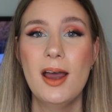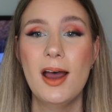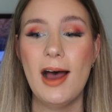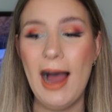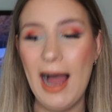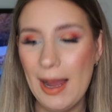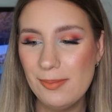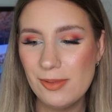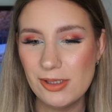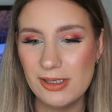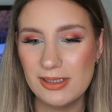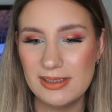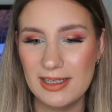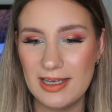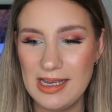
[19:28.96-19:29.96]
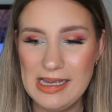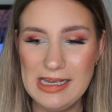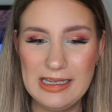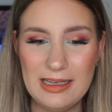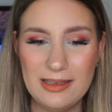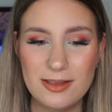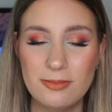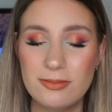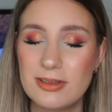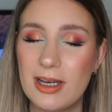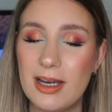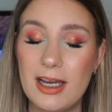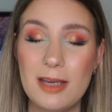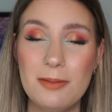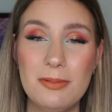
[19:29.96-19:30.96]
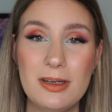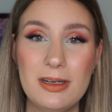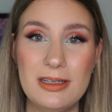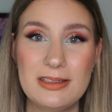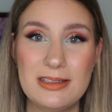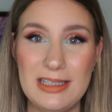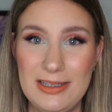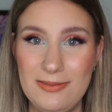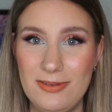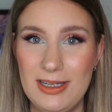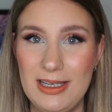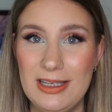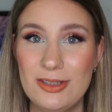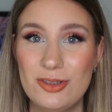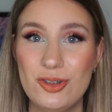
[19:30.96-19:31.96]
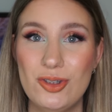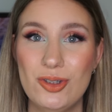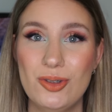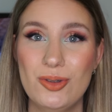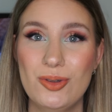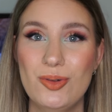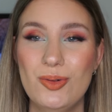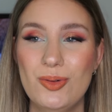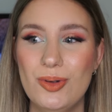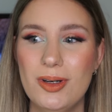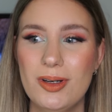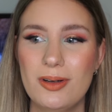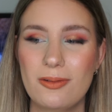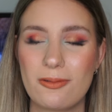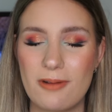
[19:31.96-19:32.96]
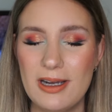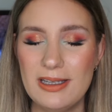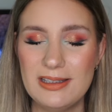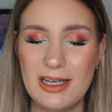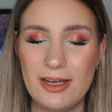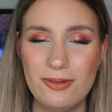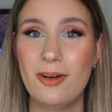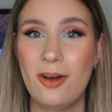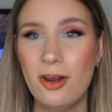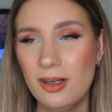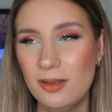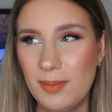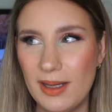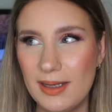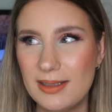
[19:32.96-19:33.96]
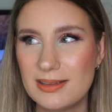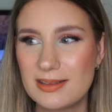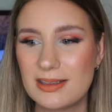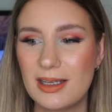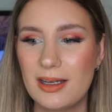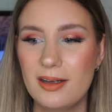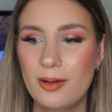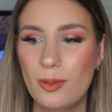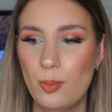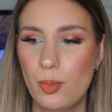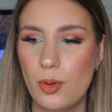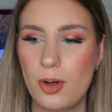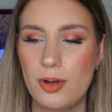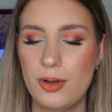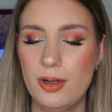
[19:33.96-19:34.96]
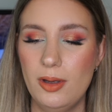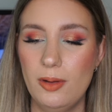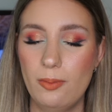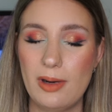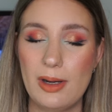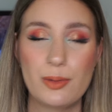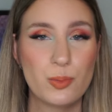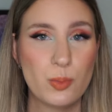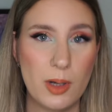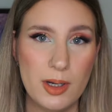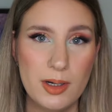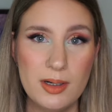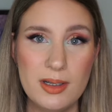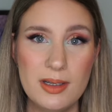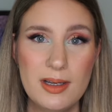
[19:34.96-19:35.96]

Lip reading: I'm gonna take some time this evening to write down all the palettes that won round one,